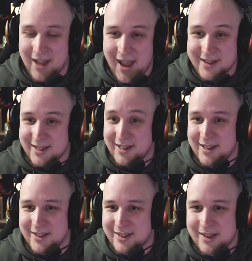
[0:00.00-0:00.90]
as it
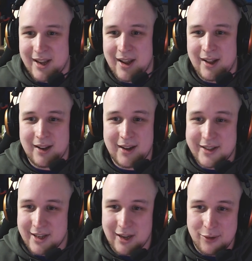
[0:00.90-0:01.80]
is,
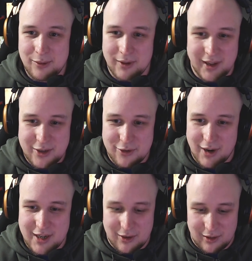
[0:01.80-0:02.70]
let alone
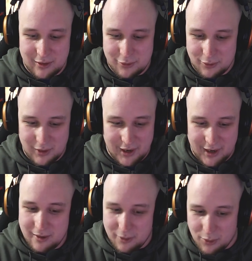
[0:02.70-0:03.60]
interacting through
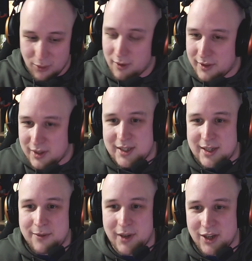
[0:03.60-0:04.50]
like all of these
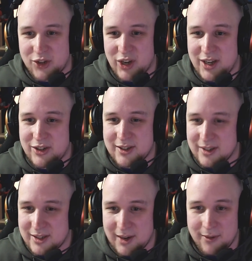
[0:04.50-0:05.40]
different exchanges
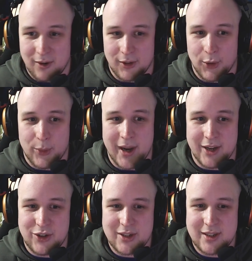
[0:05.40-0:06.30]
and stuff along the
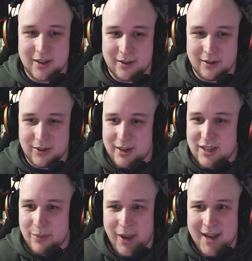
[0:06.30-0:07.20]
way, just
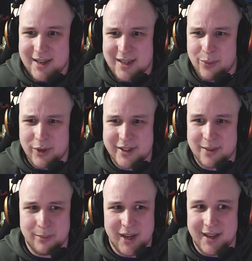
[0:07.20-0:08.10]
to pay someone
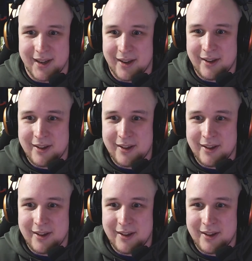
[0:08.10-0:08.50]
some money.